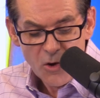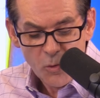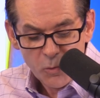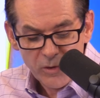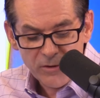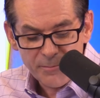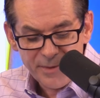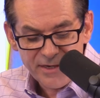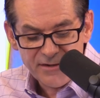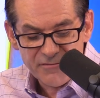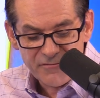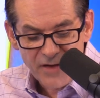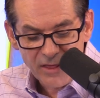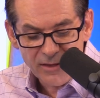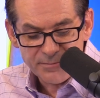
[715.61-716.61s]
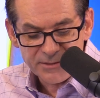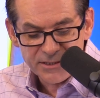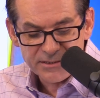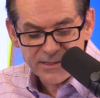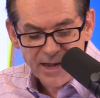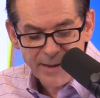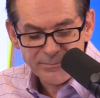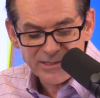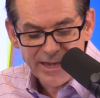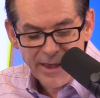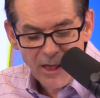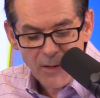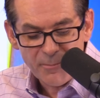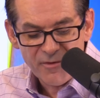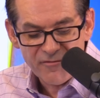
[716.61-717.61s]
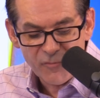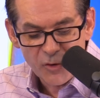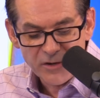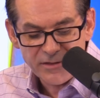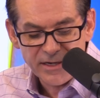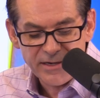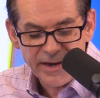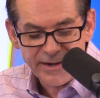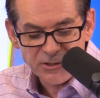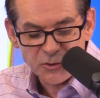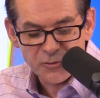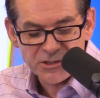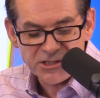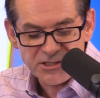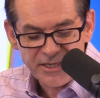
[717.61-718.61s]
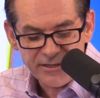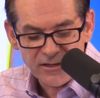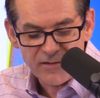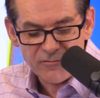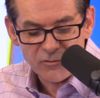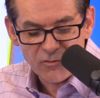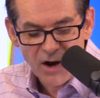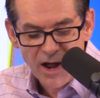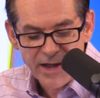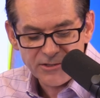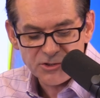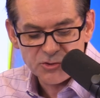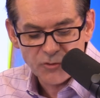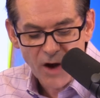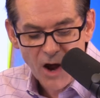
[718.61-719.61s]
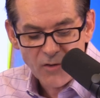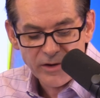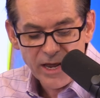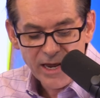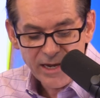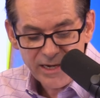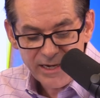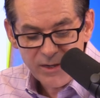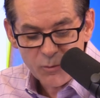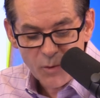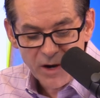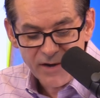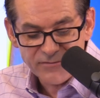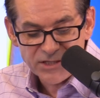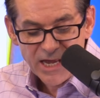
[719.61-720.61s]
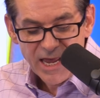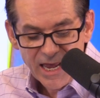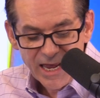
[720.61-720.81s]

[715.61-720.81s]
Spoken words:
will be developed in time to help avoid the dangerous sea level rise, drought, heat waves,